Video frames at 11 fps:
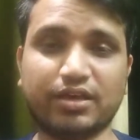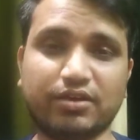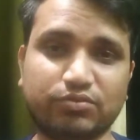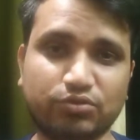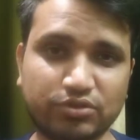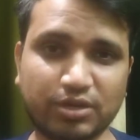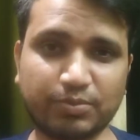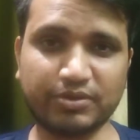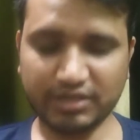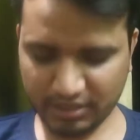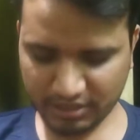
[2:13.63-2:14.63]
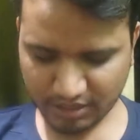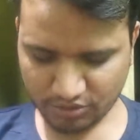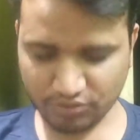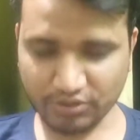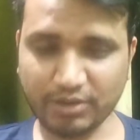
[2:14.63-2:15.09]
If those are present, then
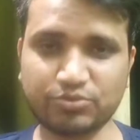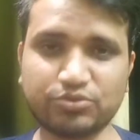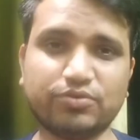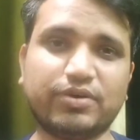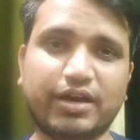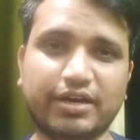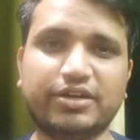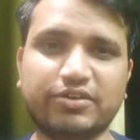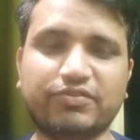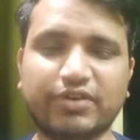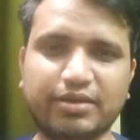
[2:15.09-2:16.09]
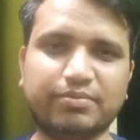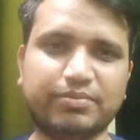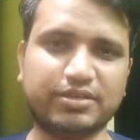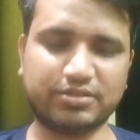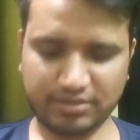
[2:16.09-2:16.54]
you have to identify,
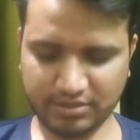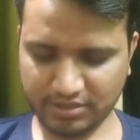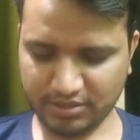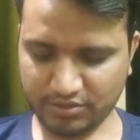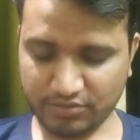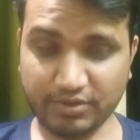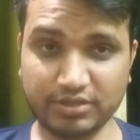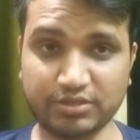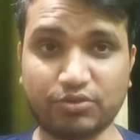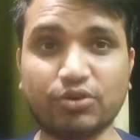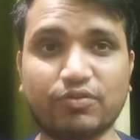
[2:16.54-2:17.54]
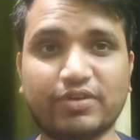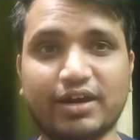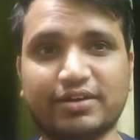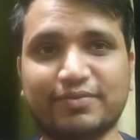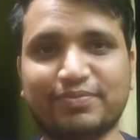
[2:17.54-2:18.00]
means what is the role of
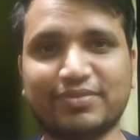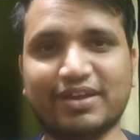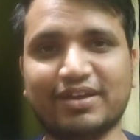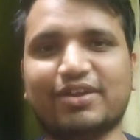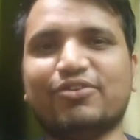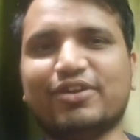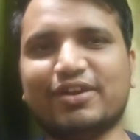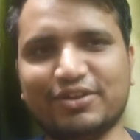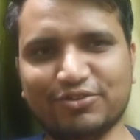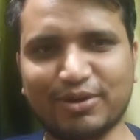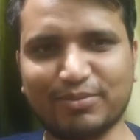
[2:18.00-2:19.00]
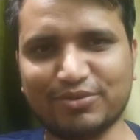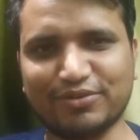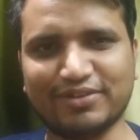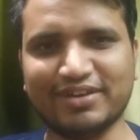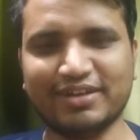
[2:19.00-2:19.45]
that, and accordingly you have
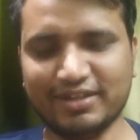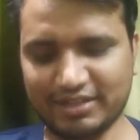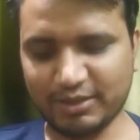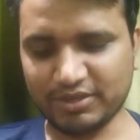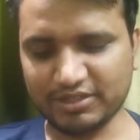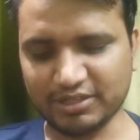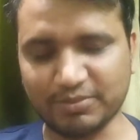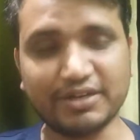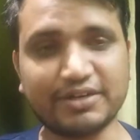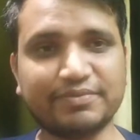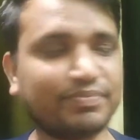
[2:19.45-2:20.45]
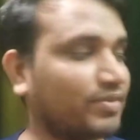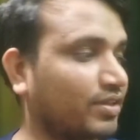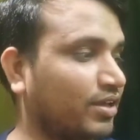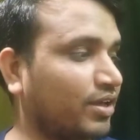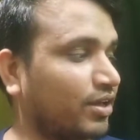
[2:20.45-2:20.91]
to give the judgment.
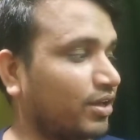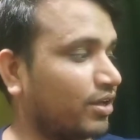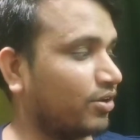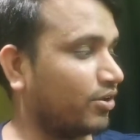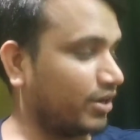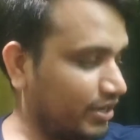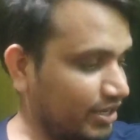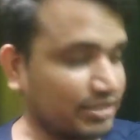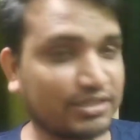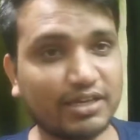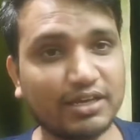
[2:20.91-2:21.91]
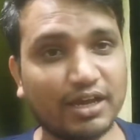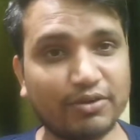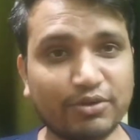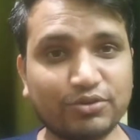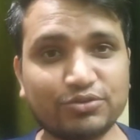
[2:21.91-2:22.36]
Okay, next thing I
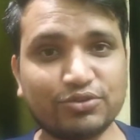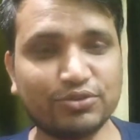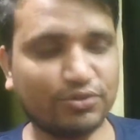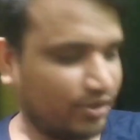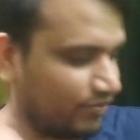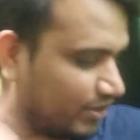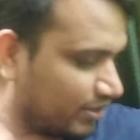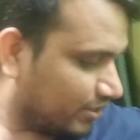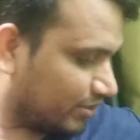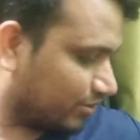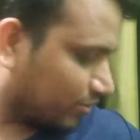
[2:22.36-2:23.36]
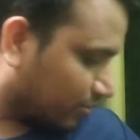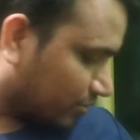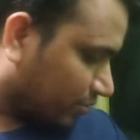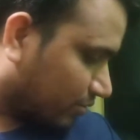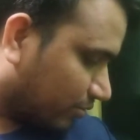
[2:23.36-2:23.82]
want to show you a very
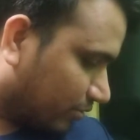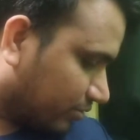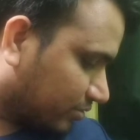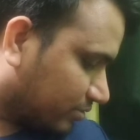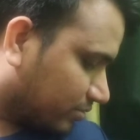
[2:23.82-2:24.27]
good